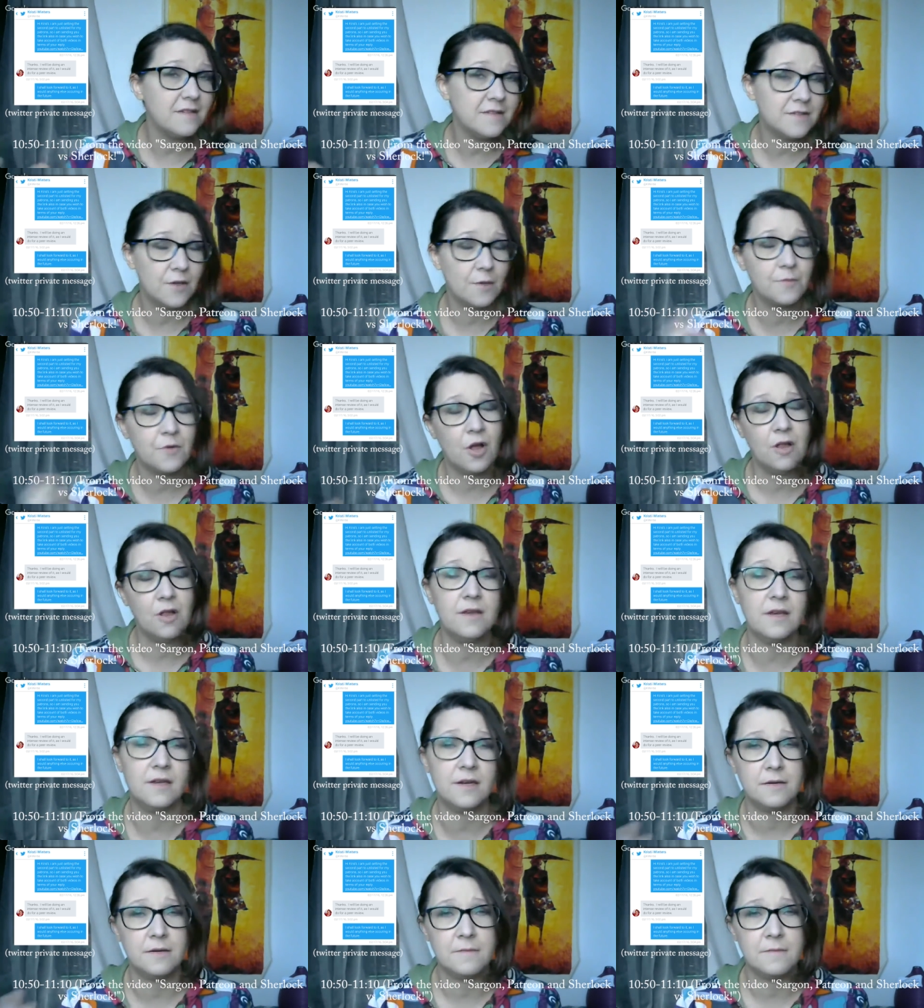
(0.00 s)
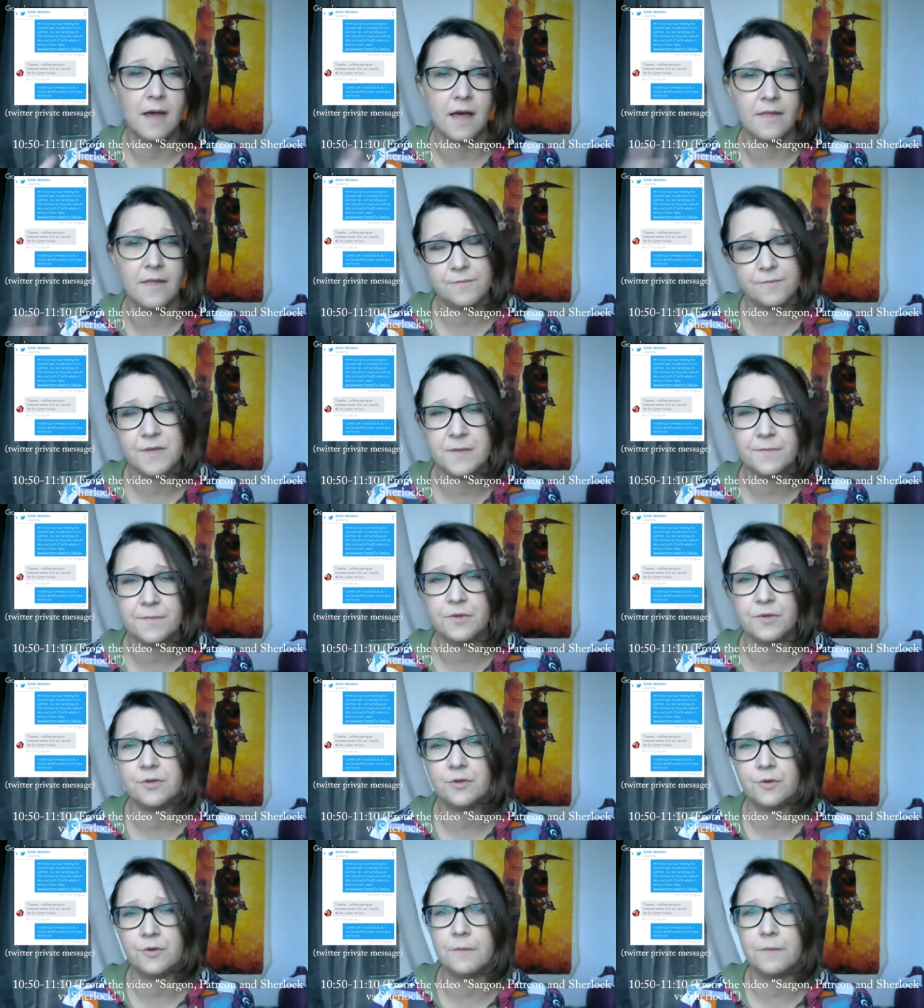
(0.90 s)
So I'm calling on other
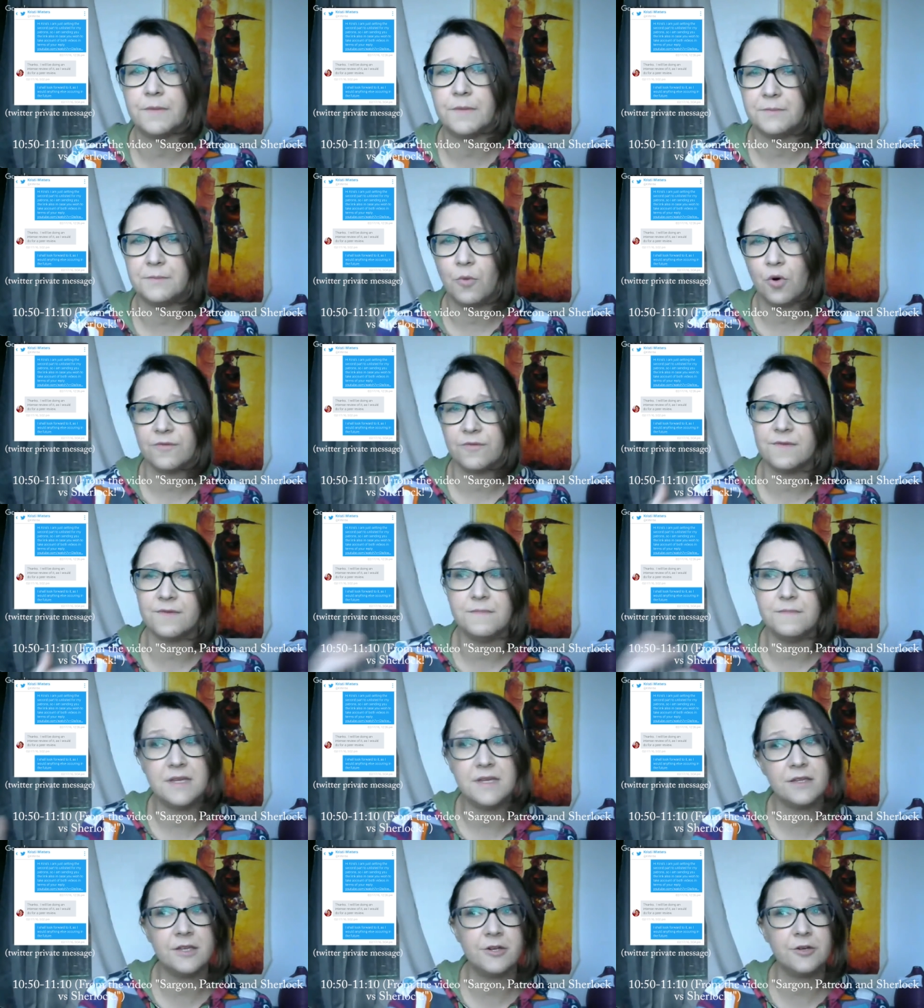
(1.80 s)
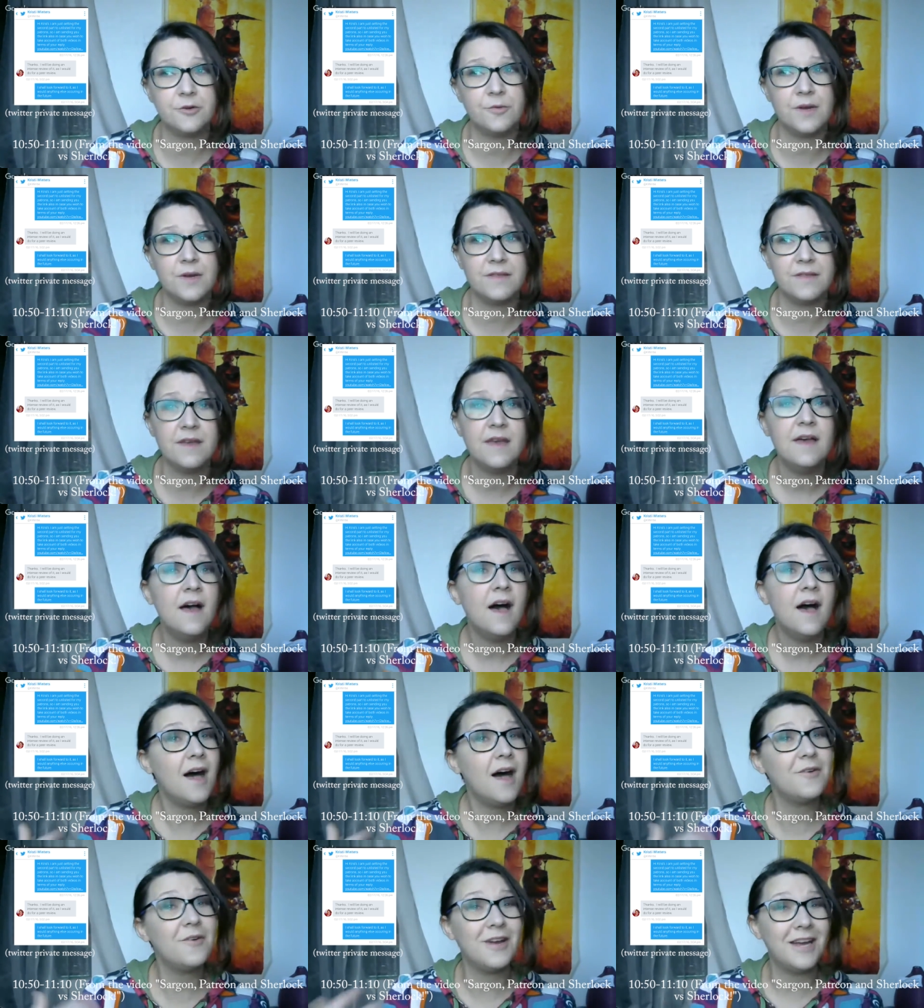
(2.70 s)
people who are a bit more familiar with
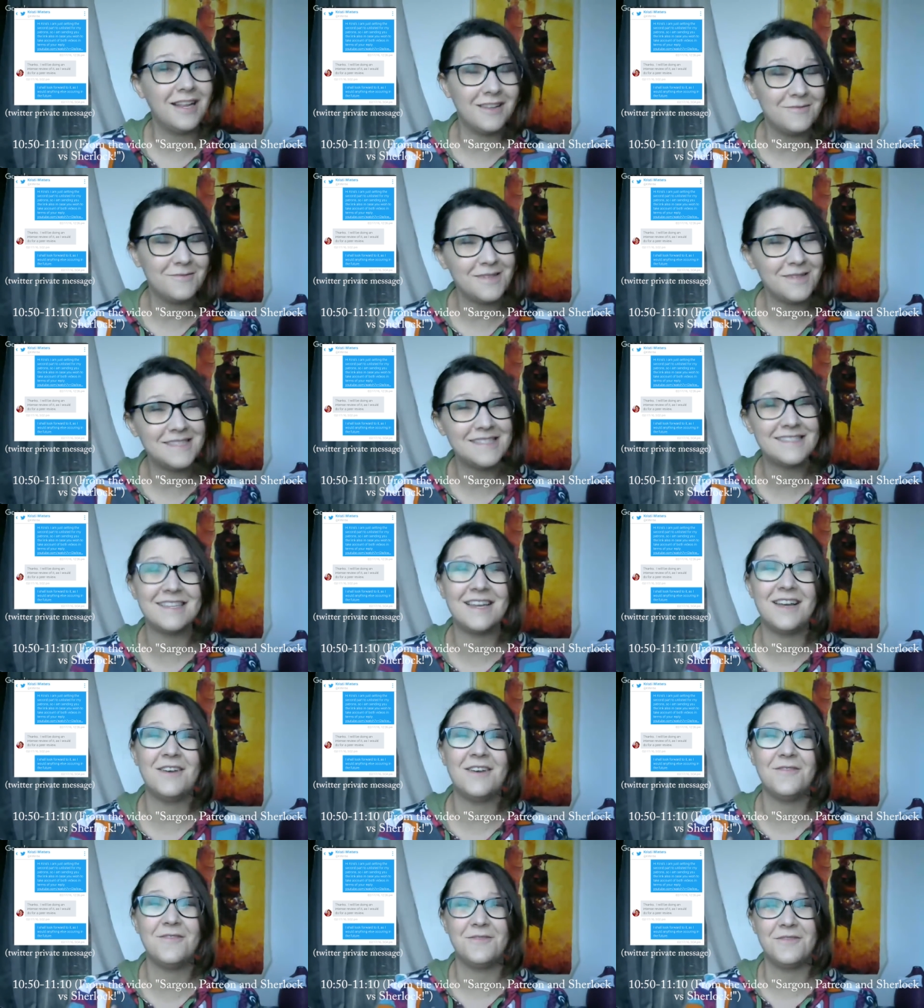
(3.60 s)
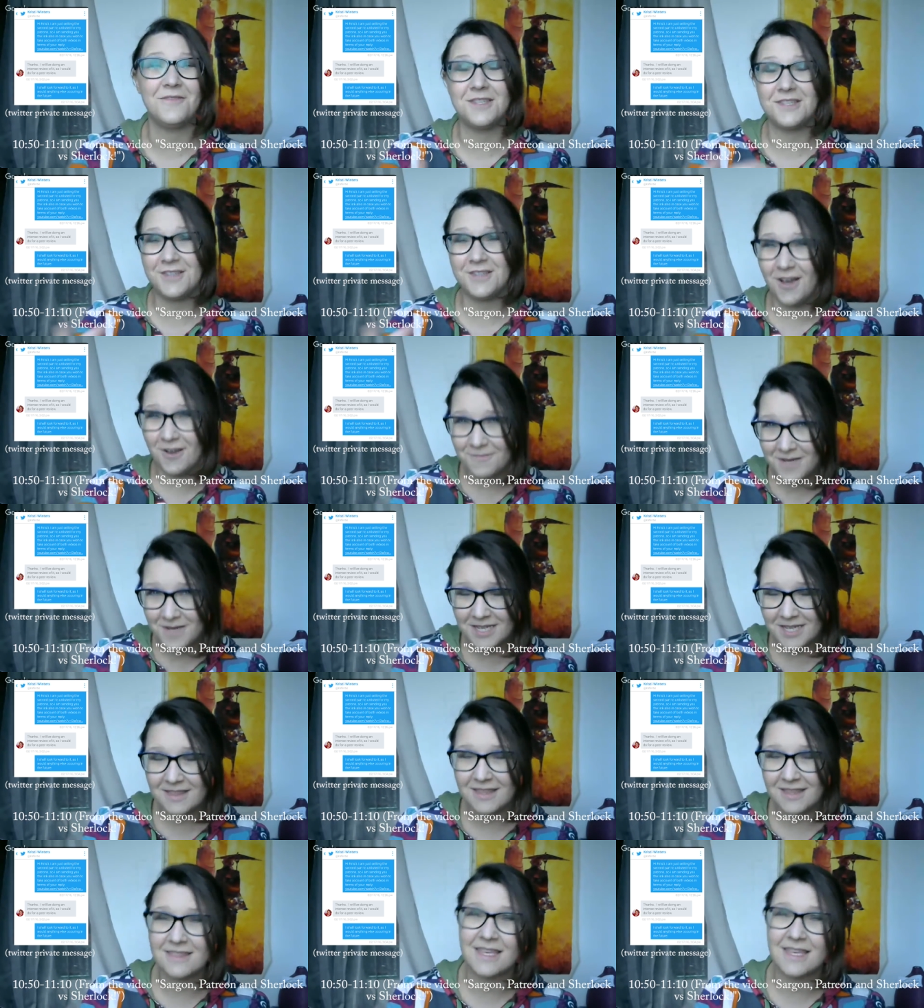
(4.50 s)
other elements of the
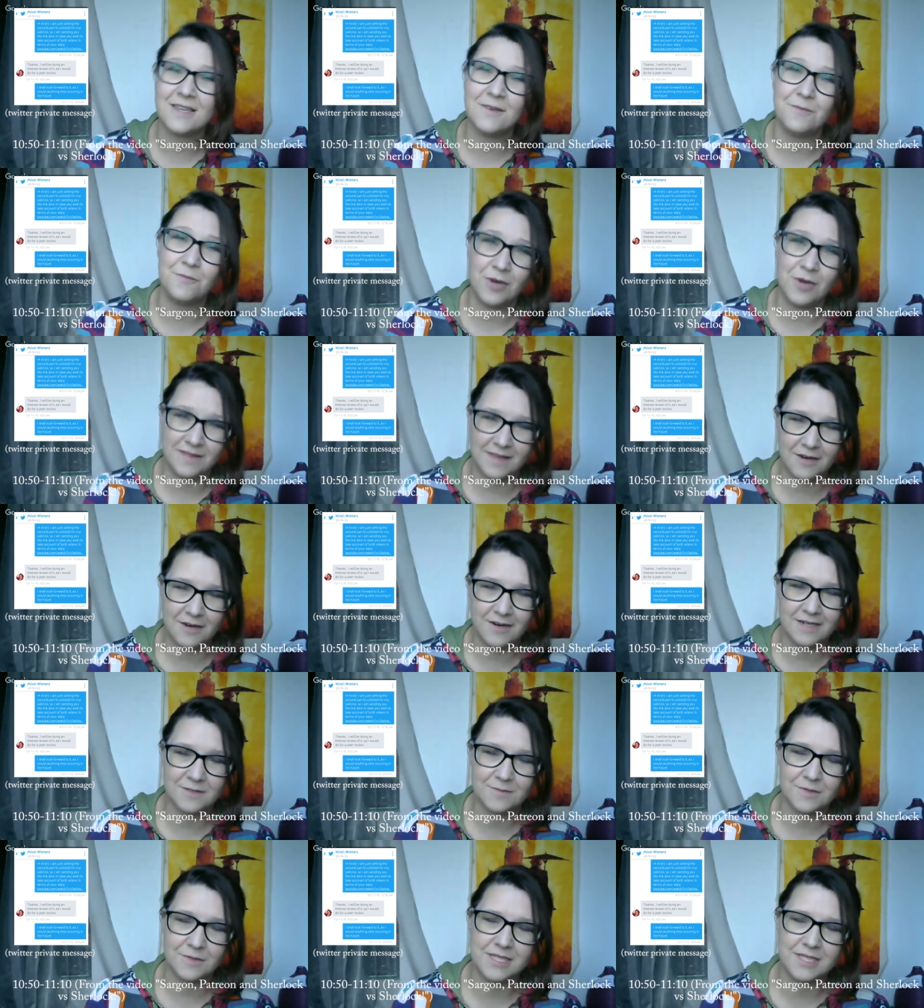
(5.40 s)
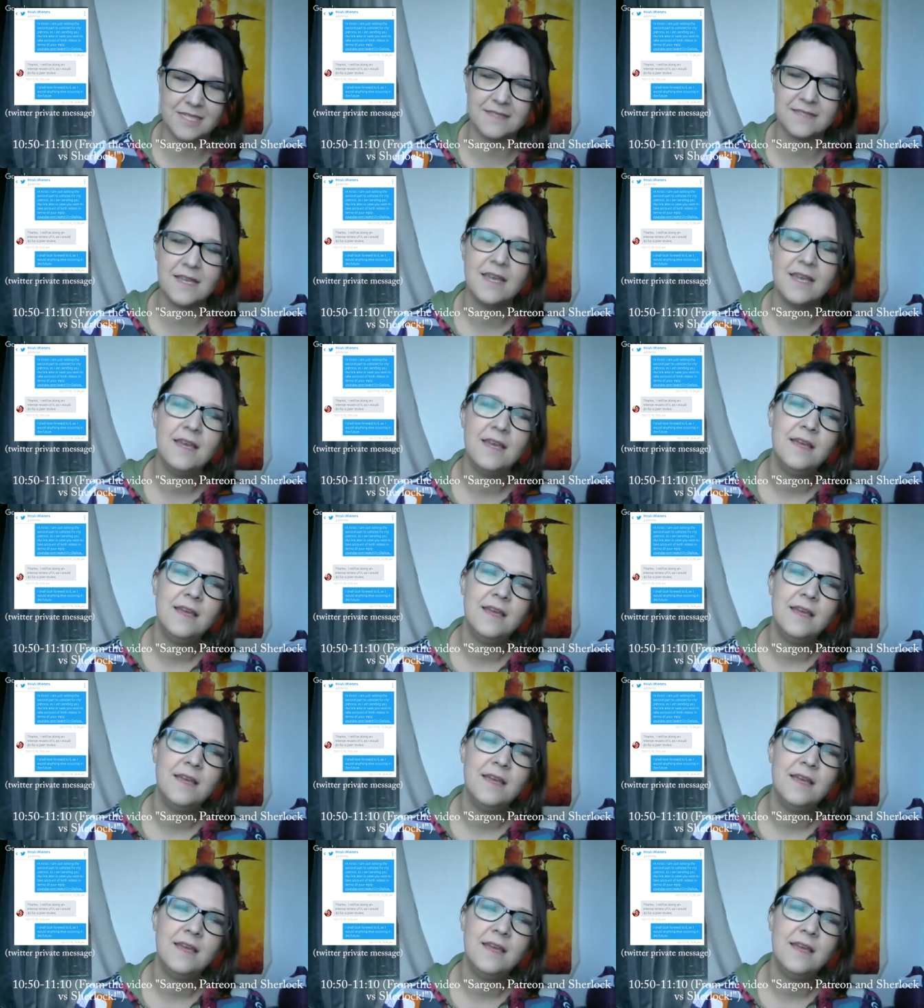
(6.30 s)
topic that they can bring their expertise.